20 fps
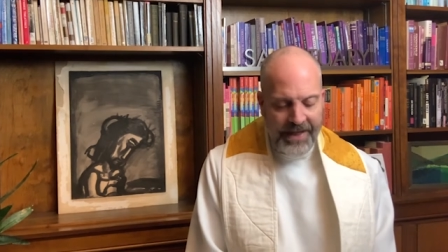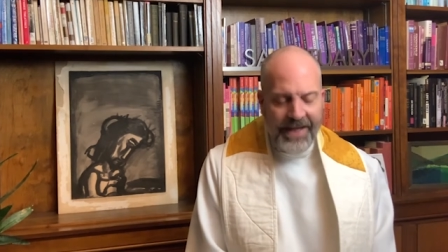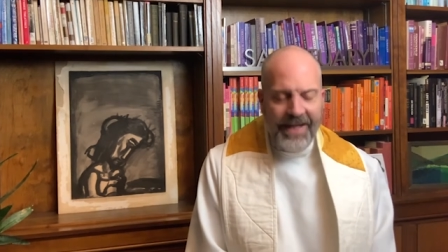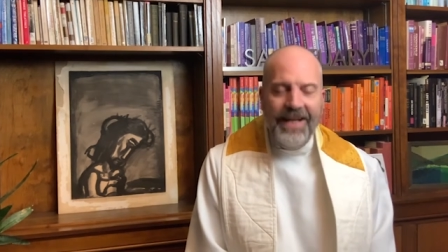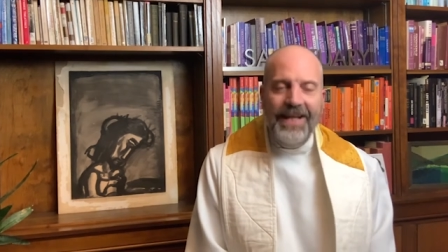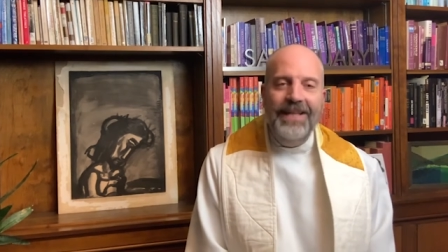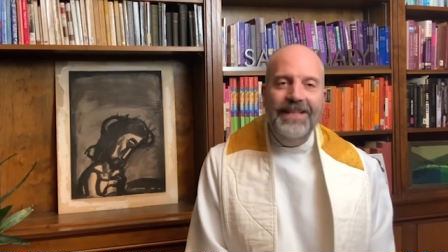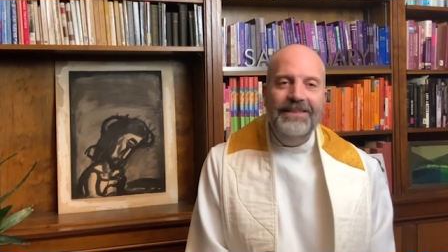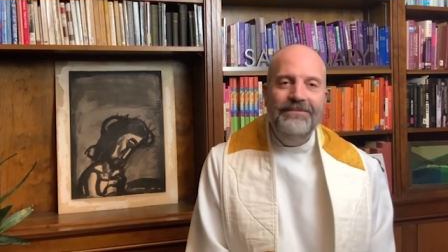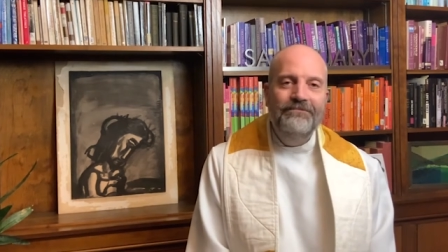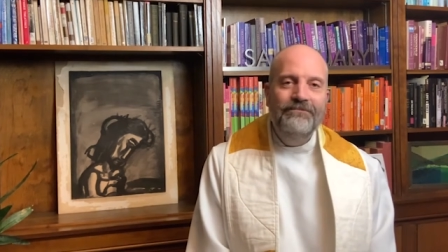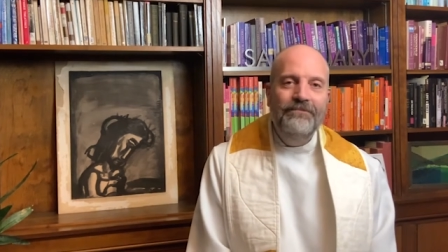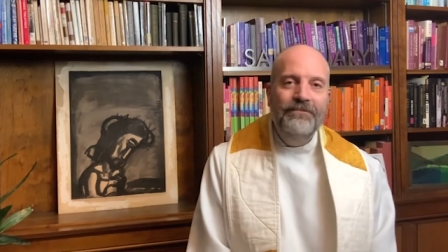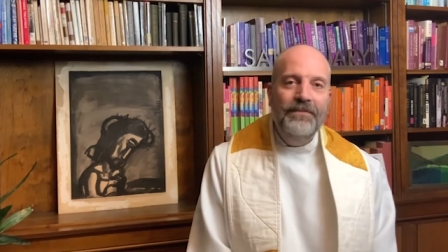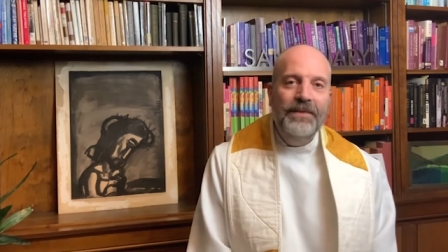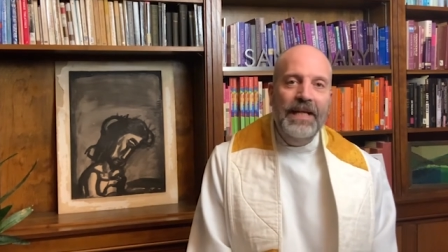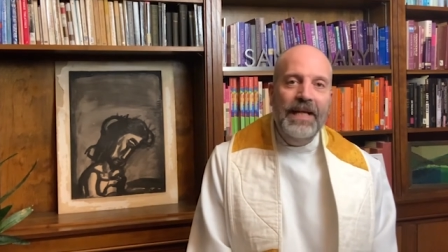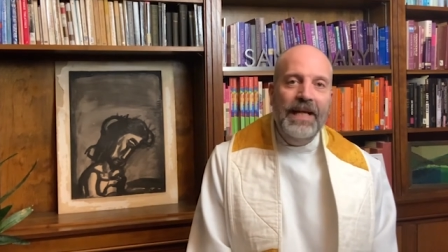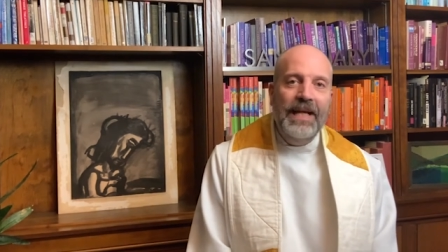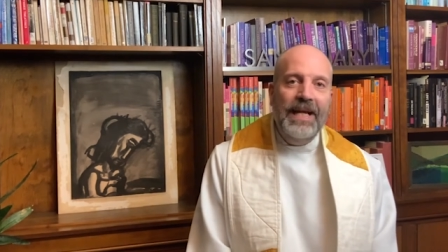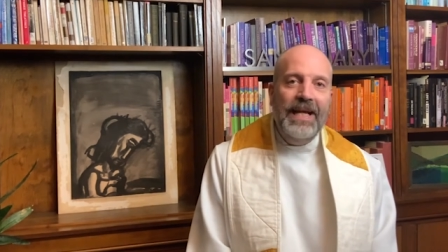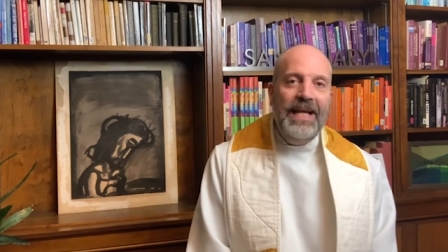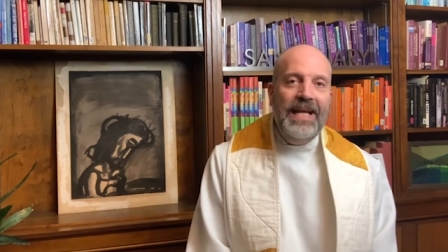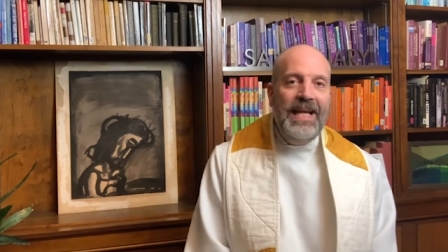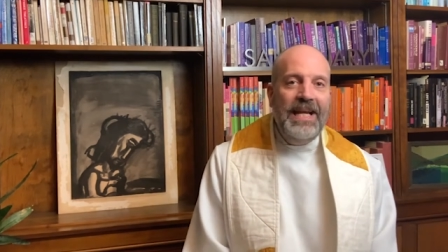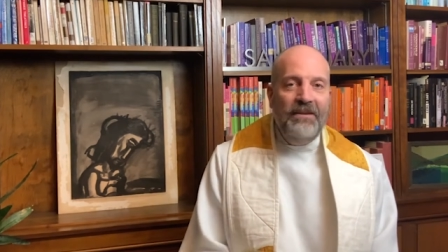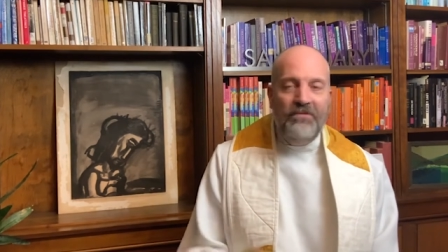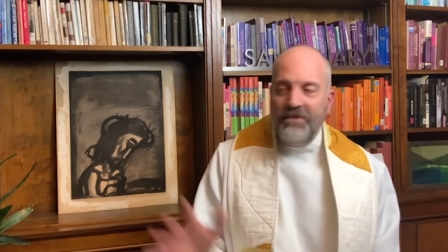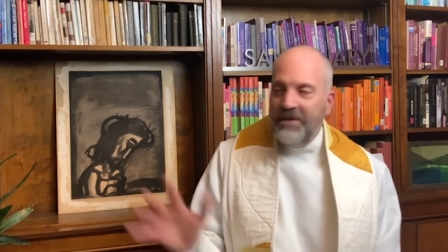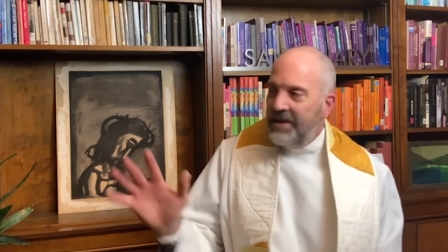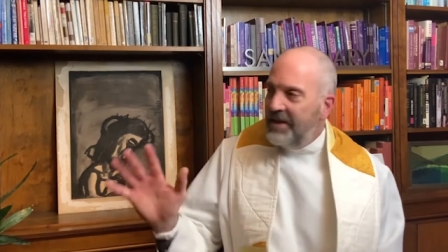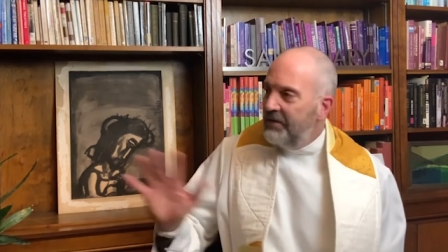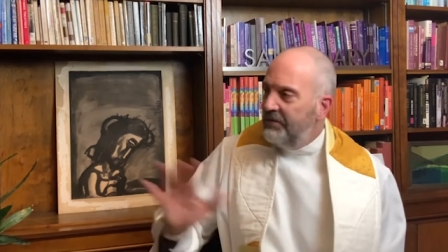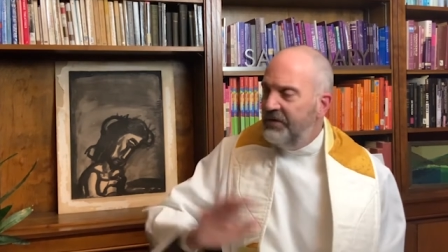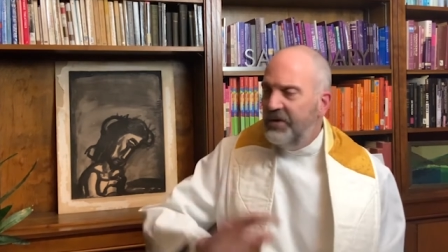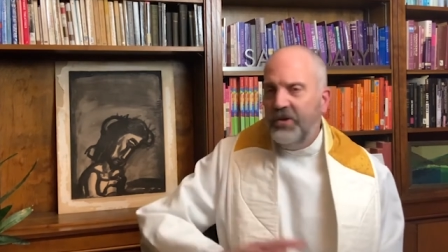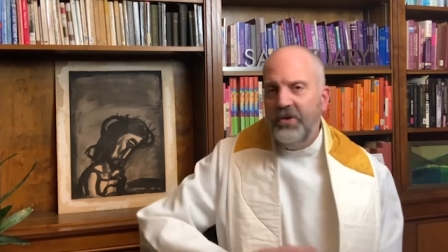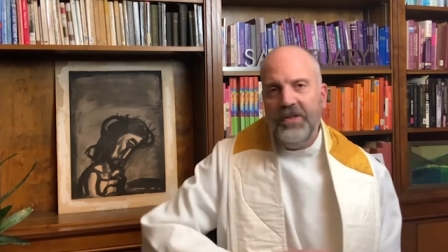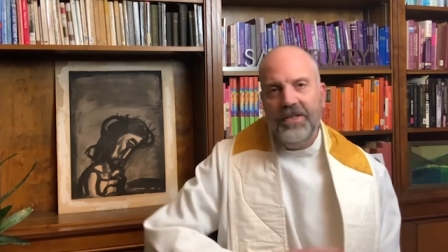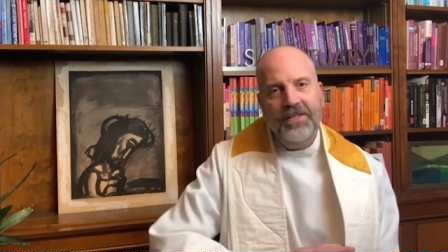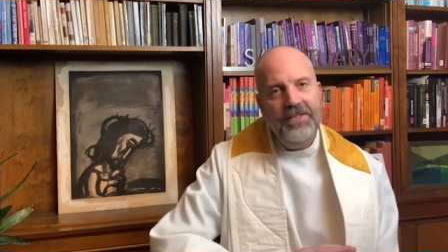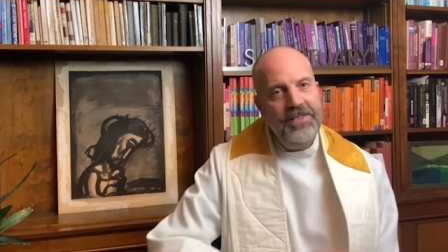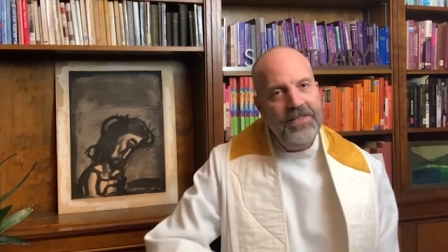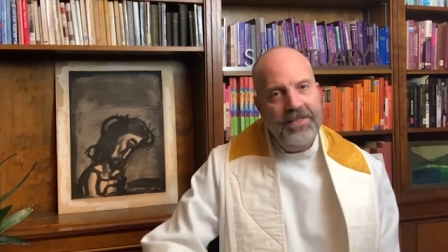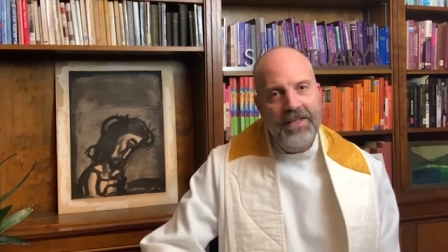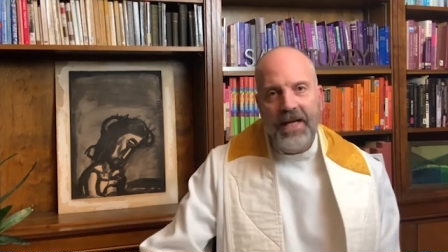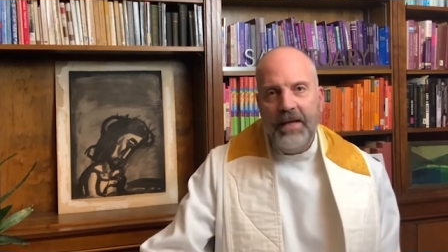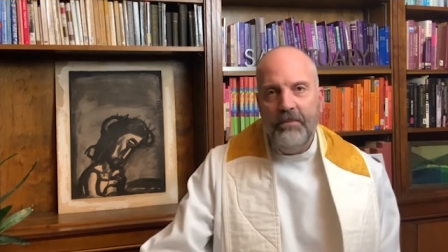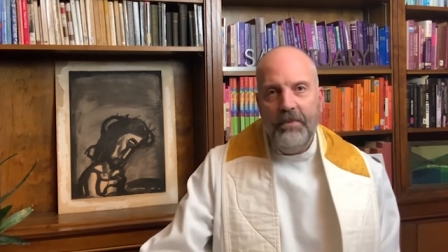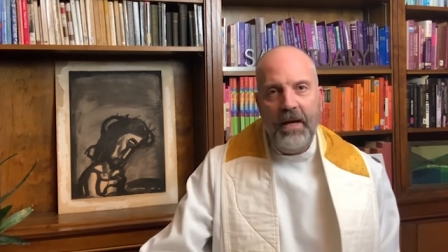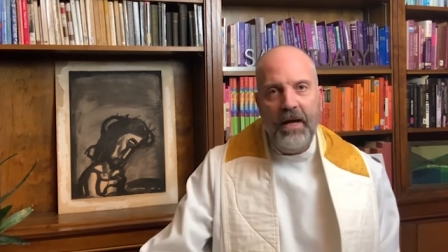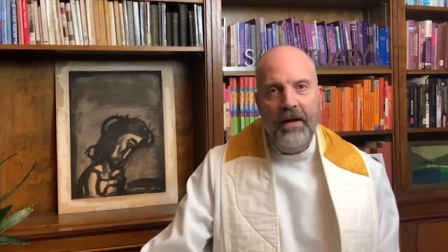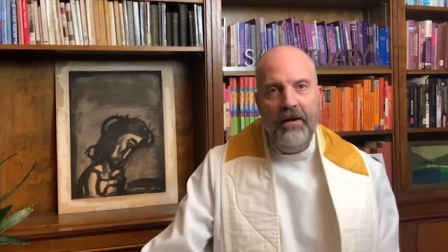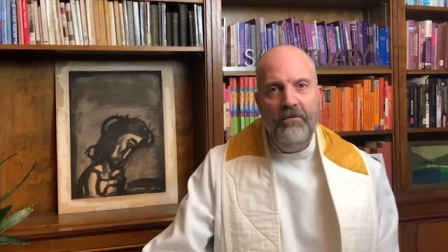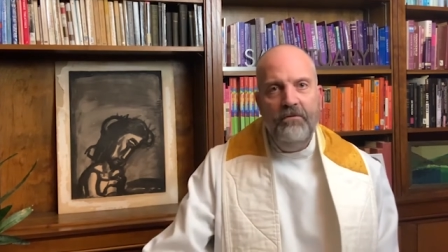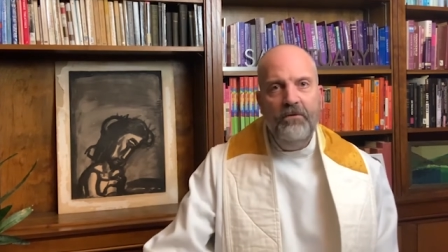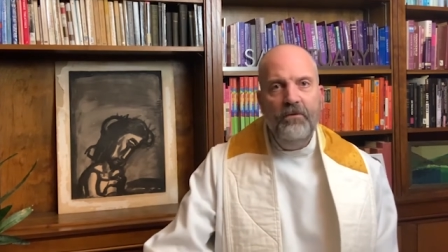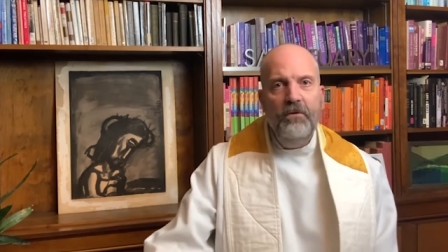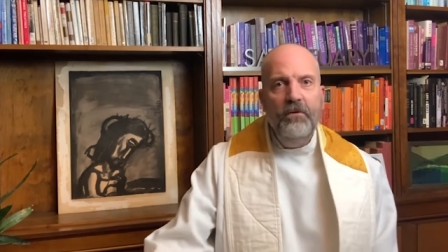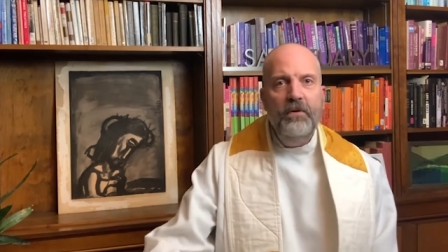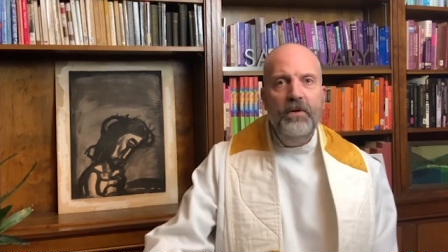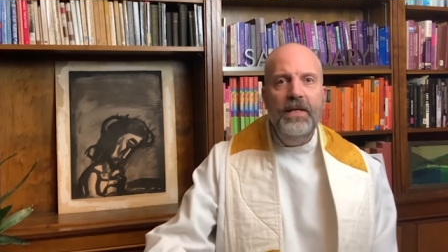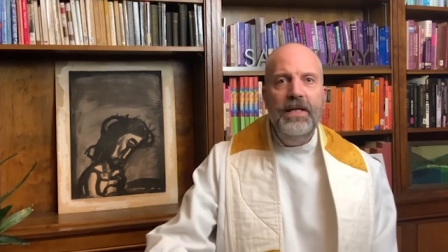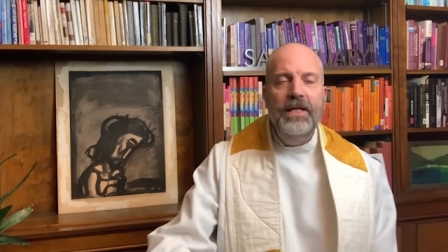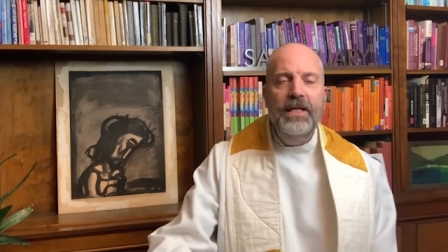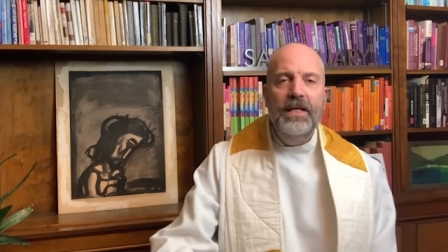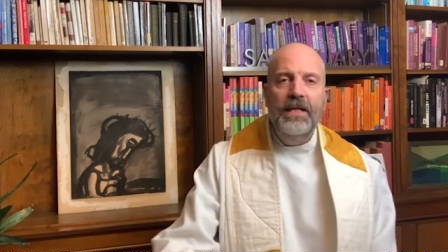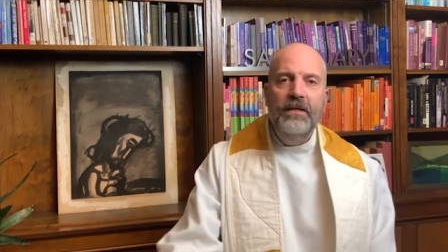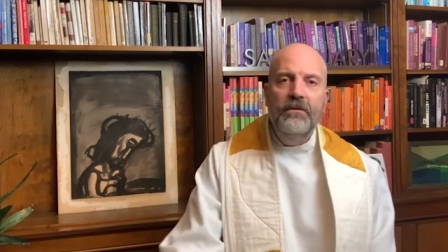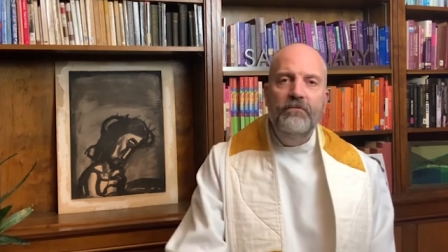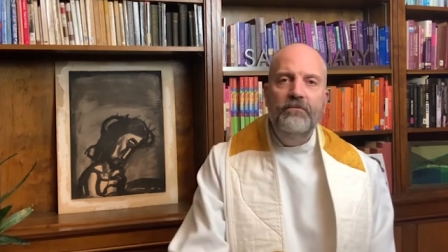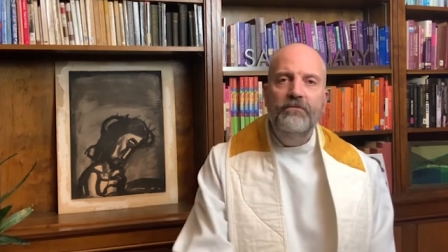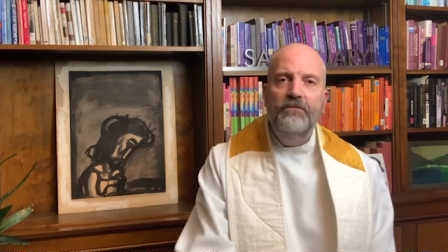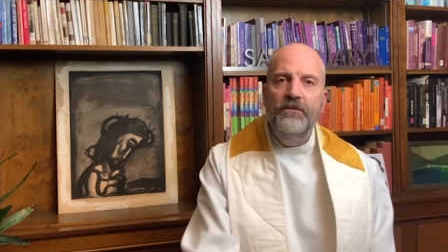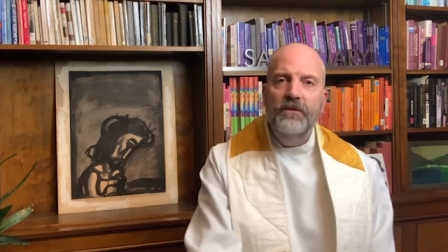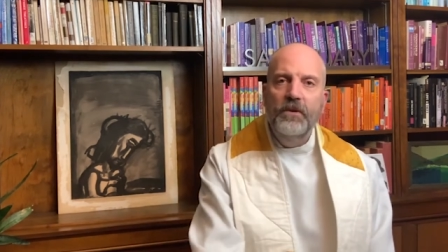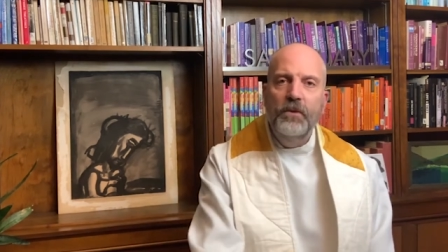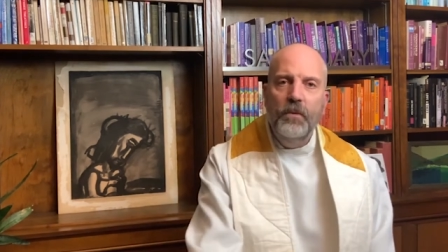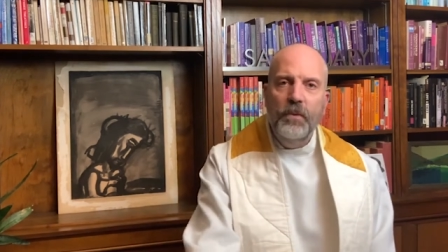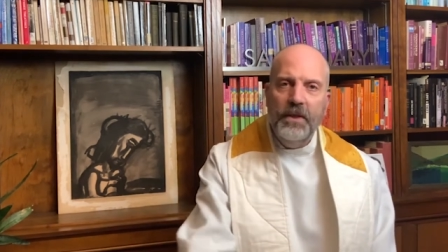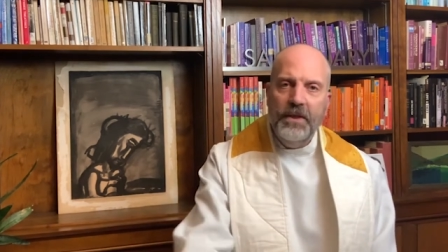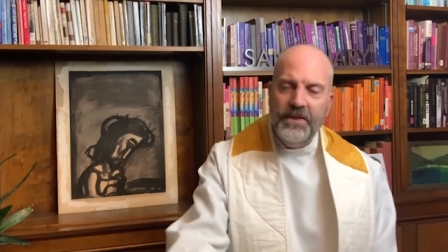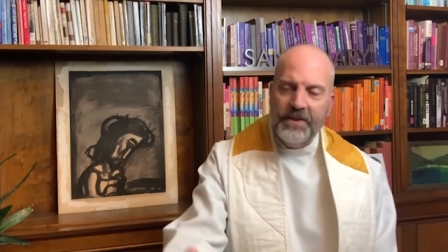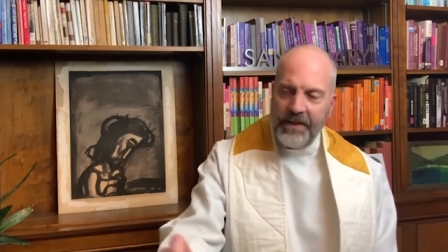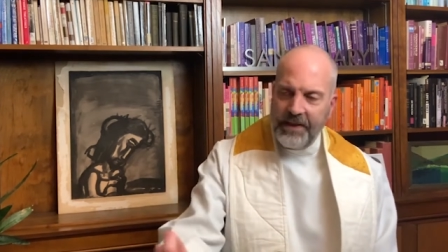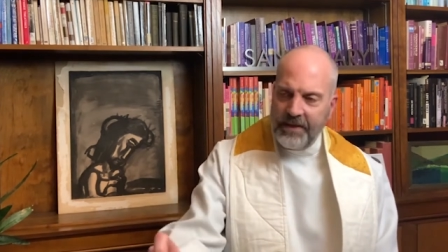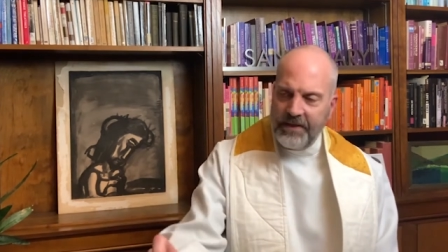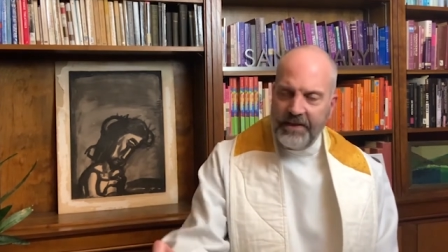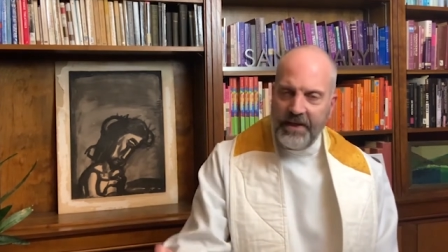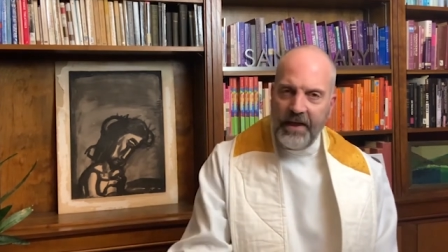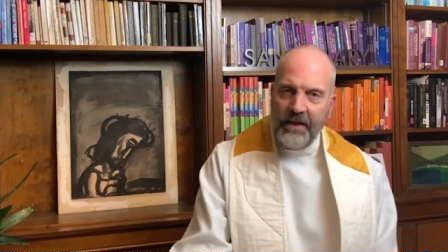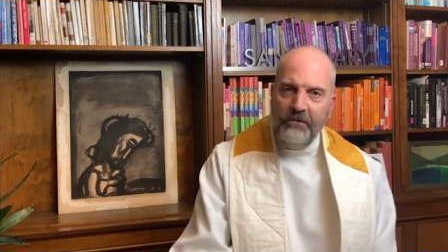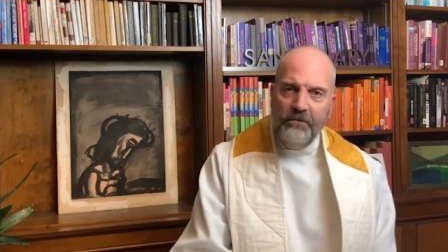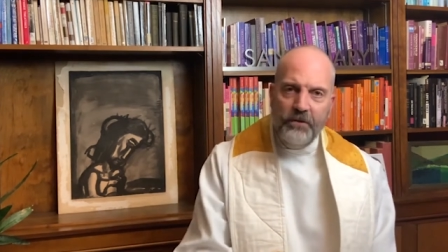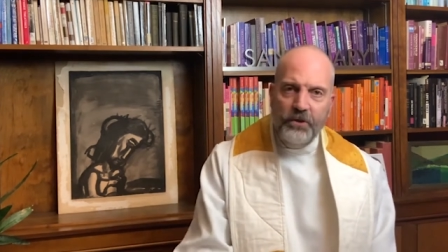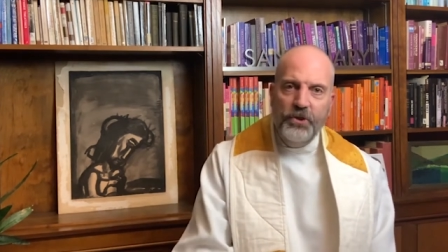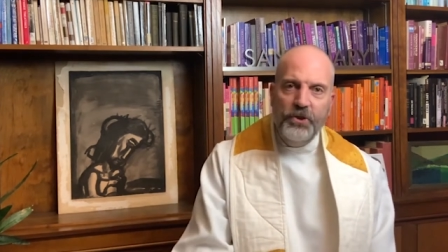And even if you could escape every influence that has ever